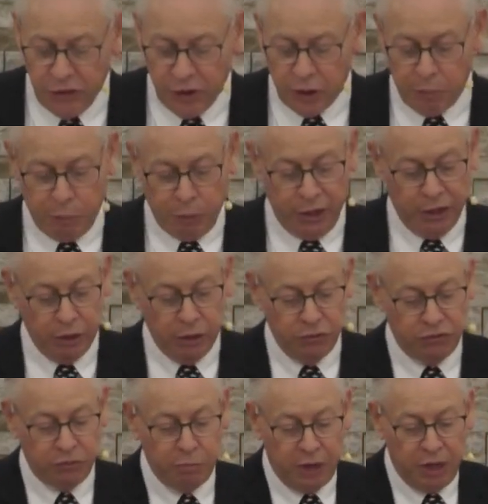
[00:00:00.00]

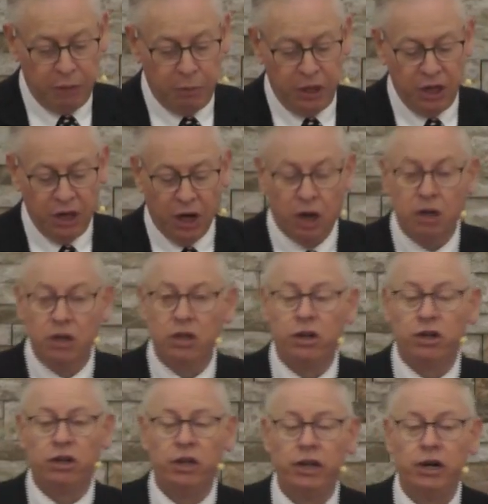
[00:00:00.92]
appearance may be
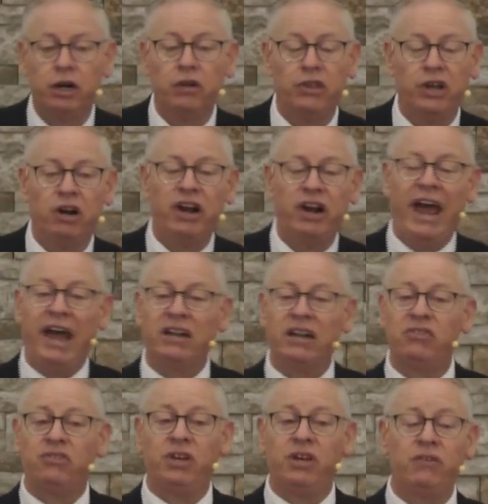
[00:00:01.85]
unclear, their
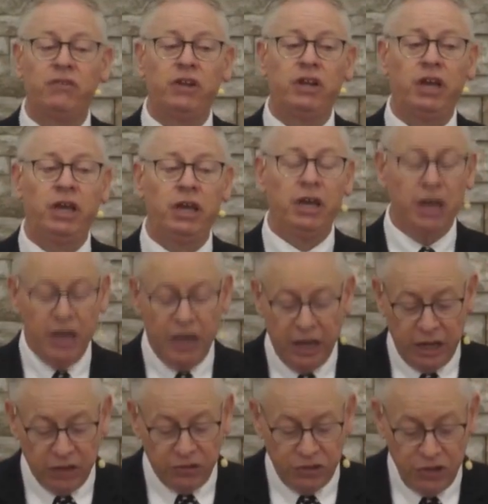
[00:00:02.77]
activity
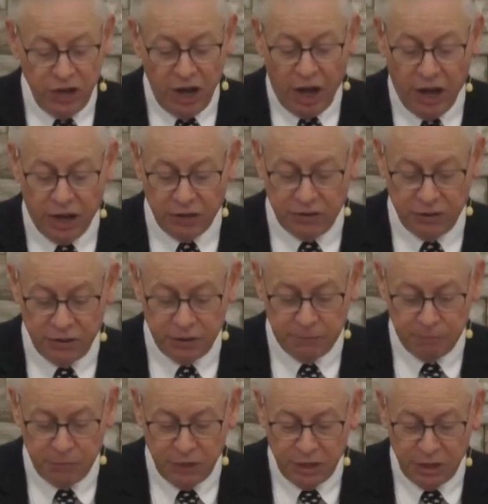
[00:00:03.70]
is not.
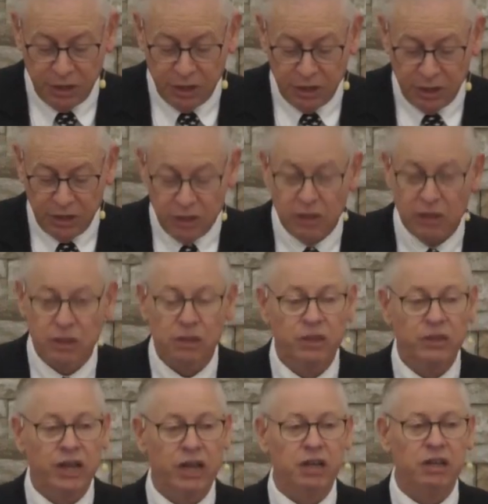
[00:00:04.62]

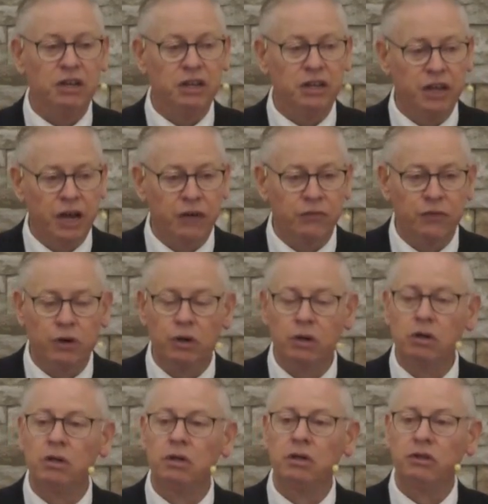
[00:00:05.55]
They
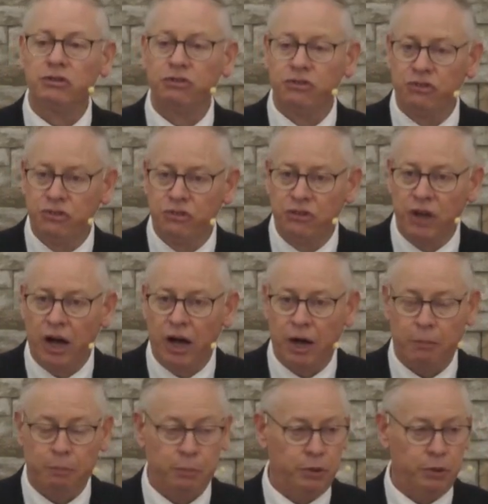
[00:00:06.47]
never stop.